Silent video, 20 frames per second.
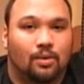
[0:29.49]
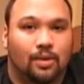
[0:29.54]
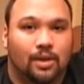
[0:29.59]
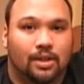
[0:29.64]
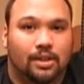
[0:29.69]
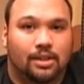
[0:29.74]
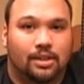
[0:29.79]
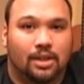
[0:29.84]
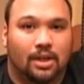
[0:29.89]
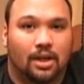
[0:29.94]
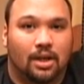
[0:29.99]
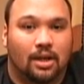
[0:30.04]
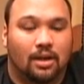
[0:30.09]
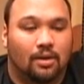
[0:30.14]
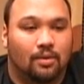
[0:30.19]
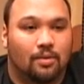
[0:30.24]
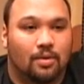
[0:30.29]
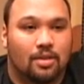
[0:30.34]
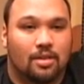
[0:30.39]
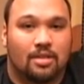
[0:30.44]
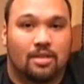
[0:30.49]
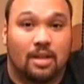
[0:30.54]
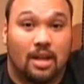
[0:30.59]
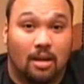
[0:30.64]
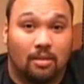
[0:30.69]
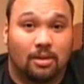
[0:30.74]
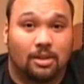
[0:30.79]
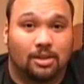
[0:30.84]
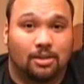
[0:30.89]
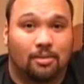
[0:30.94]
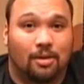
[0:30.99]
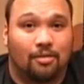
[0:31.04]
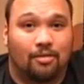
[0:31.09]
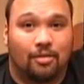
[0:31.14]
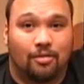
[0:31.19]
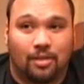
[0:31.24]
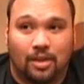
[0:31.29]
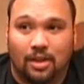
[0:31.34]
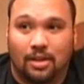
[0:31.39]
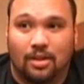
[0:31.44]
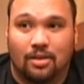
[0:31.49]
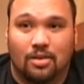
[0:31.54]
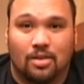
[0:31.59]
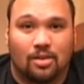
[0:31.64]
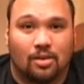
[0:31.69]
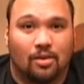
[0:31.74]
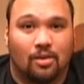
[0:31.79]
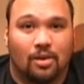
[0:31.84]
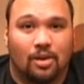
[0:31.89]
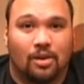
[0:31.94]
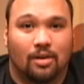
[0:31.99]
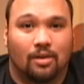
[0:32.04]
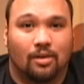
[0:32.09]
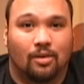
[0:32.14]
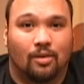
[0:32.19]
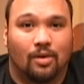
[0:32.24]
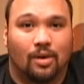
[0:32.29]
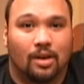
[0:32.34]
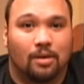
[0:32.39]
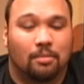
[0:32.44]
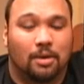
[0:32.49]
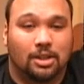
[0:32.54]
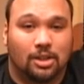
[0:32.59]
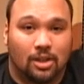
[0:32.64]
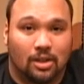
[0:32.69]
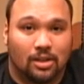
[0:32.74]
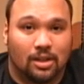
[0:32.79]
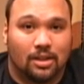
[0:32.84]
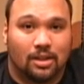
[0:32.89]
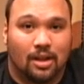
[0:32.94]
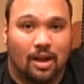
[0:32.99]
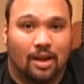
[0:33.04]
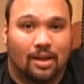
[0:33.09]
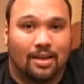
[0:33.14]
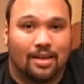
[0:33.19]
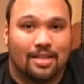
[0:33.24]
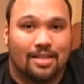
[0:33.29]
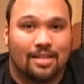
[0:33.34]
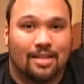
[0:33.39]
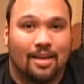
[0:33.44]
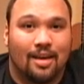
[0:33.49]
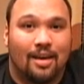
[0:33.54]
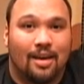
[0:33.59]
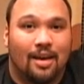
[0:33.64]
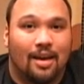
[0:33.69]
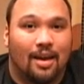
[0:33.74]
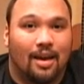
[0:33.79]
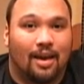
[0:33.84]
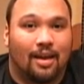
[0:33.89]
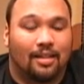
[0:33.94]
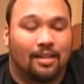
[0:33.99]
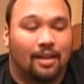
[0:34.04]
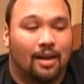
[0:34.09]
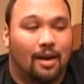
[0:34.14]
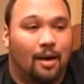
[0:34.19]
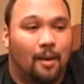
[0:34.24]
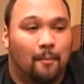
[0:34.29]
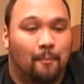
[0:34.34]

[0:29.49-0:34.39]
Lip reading: which was established about 15 years ago here in Hawaii by John Kitakis. And